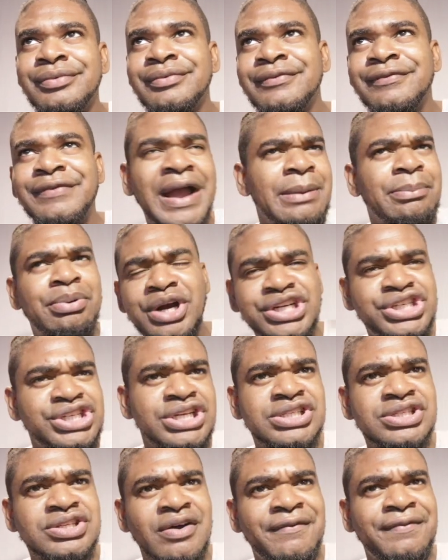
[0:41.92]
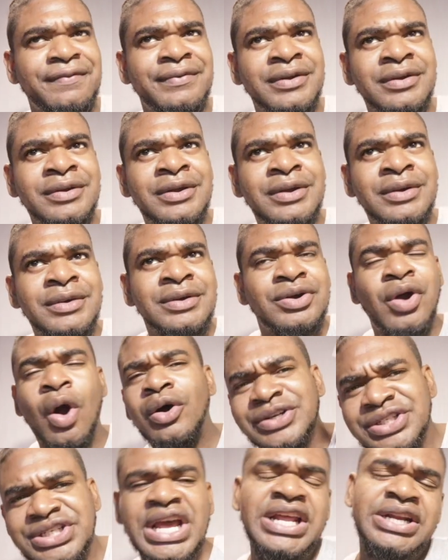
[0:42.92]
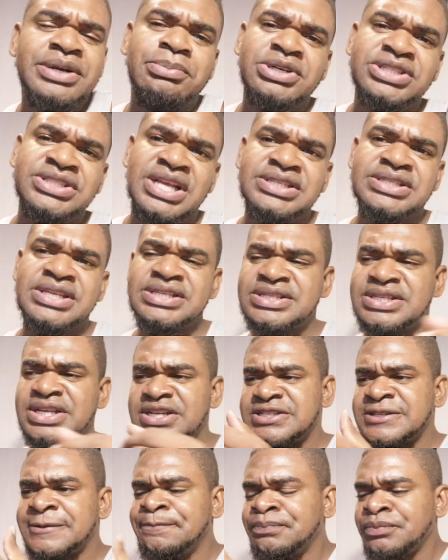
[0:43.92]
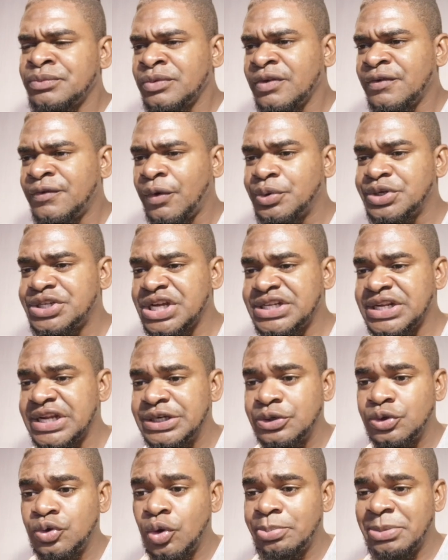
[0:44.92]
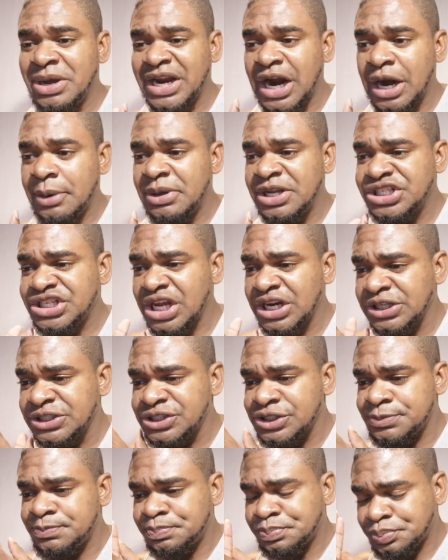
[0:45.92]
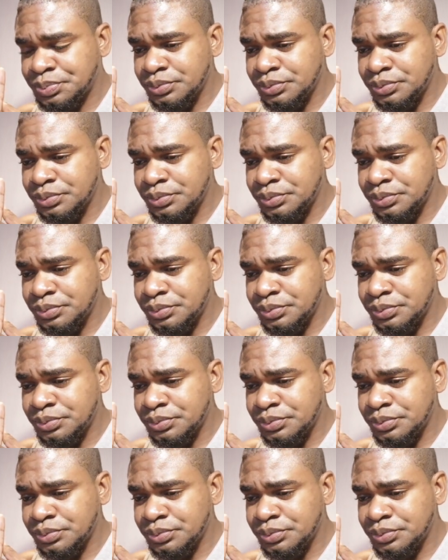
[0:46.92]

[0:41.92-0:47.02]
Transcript: vibrations of content brothers and sisters for which I tend to do on my Caribbean channels